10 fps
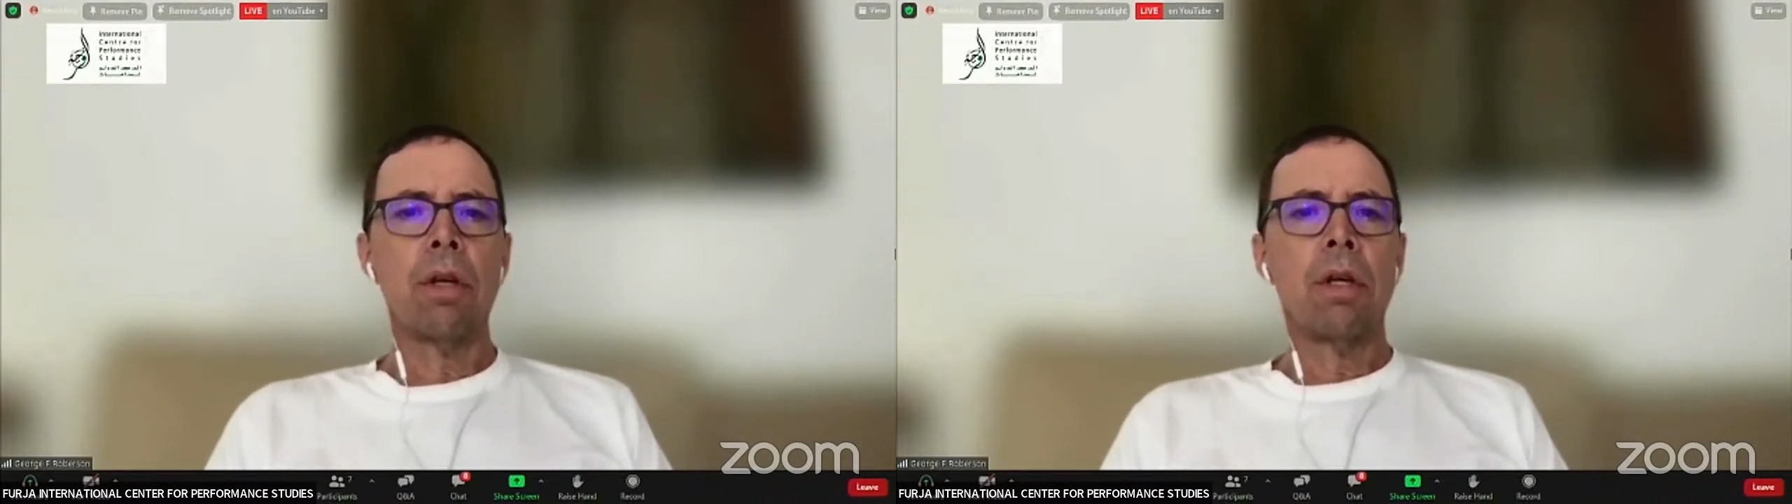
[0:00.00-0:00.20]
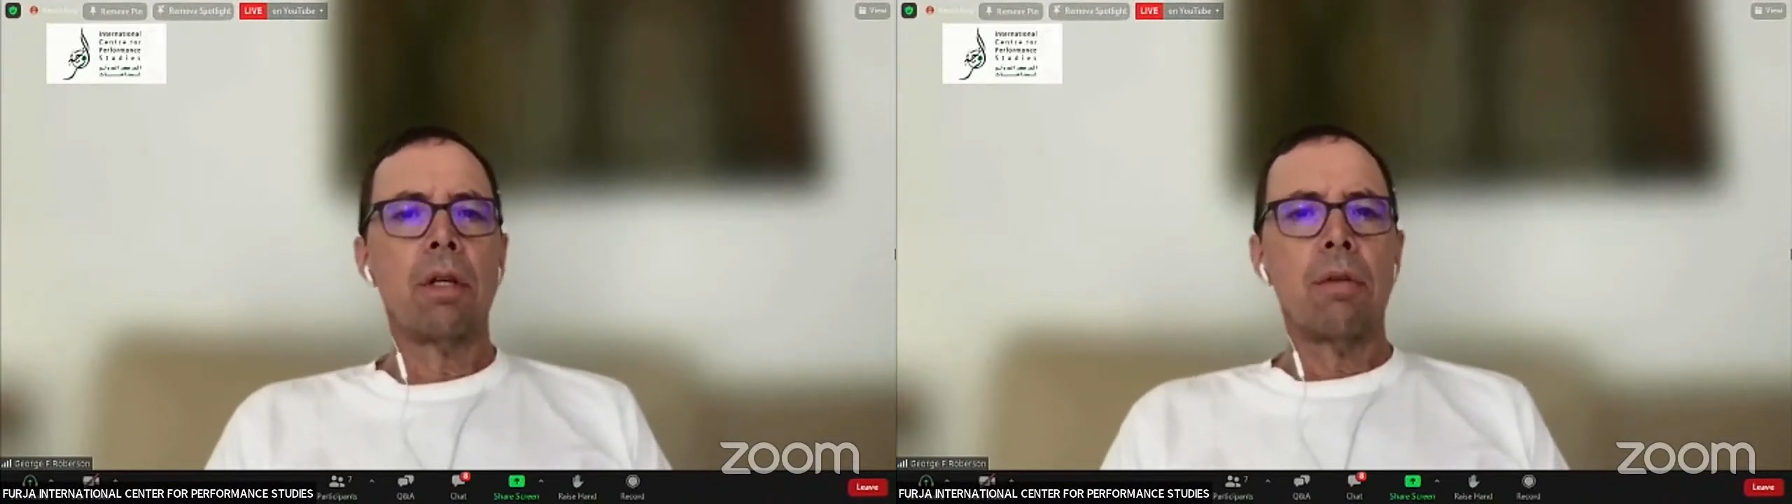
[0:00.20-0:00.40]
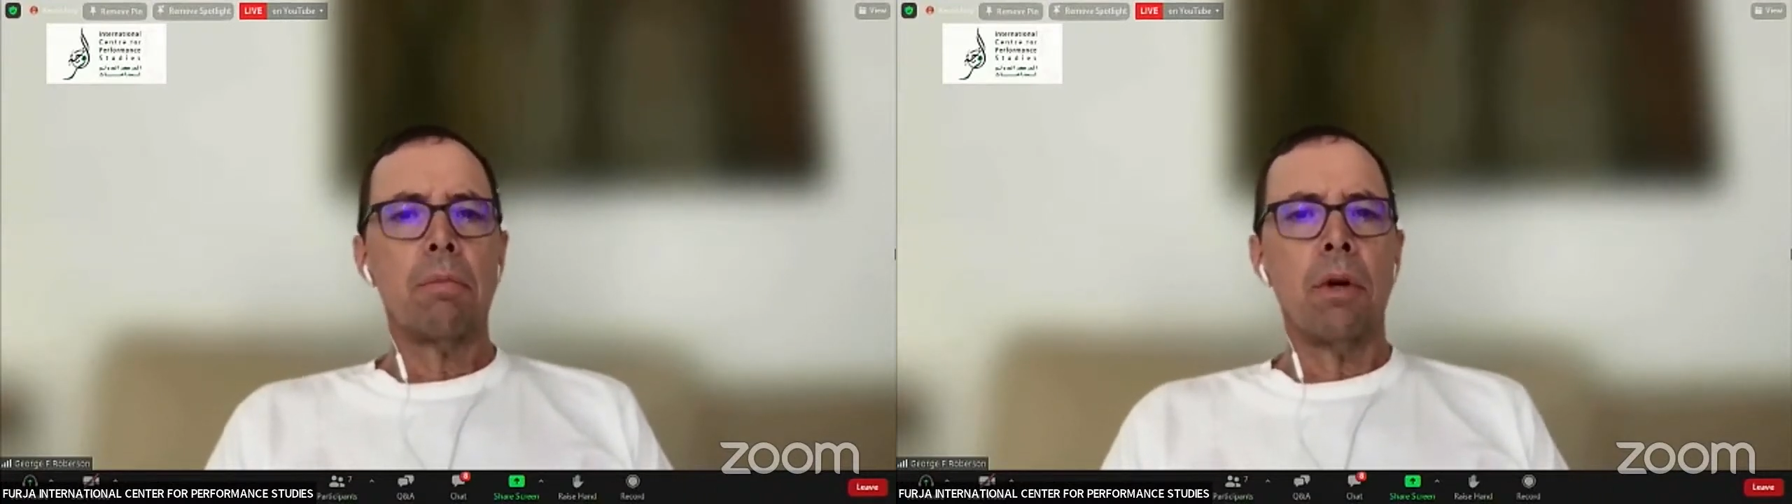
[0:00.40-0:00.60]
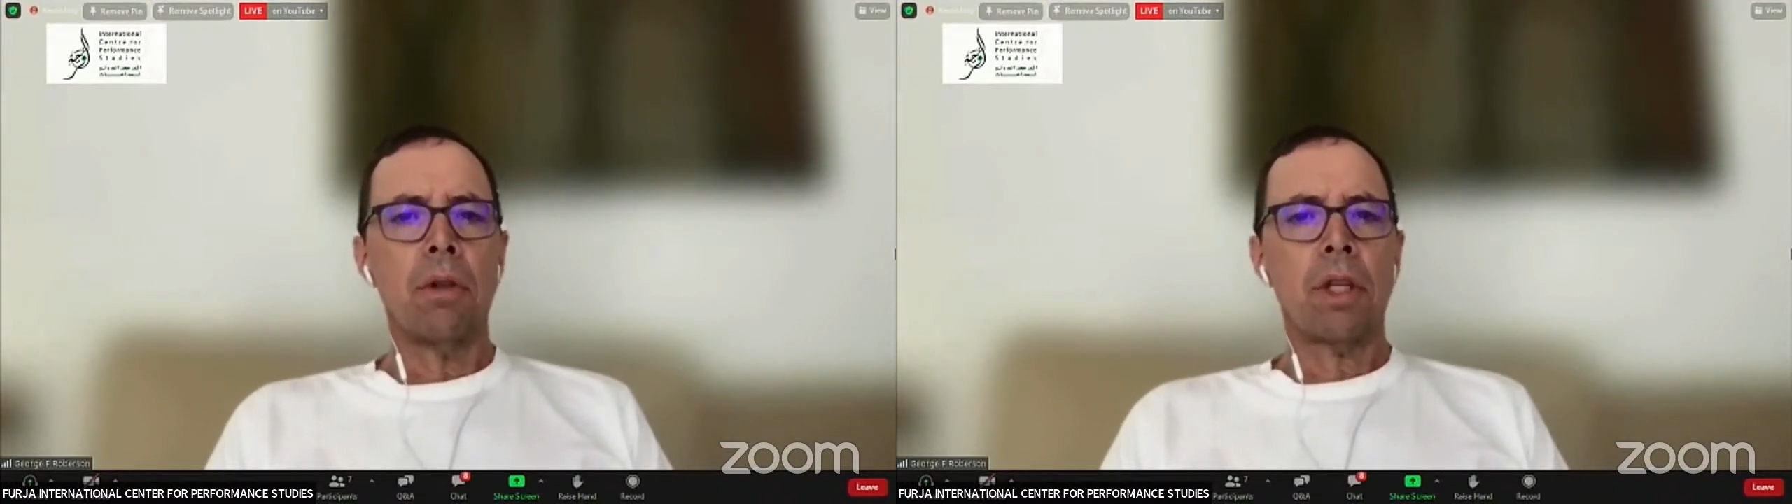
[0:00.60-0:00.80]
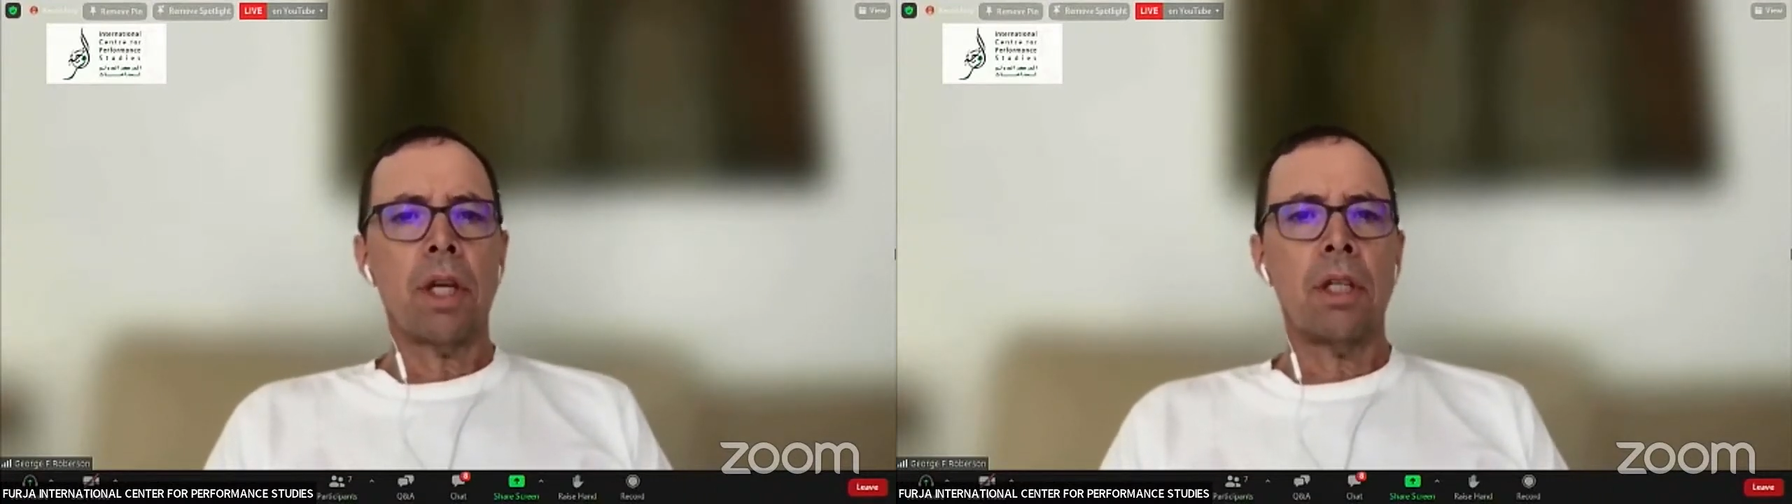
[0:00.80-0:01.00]
both
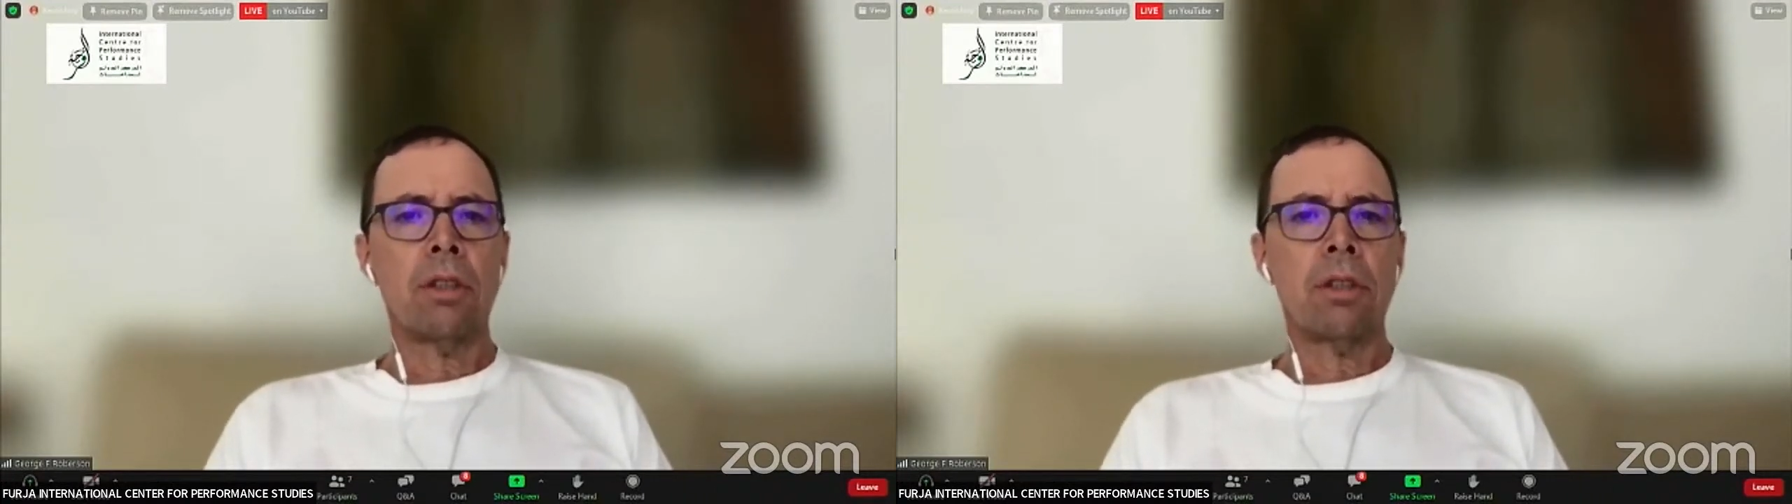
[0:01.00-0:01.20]
countries are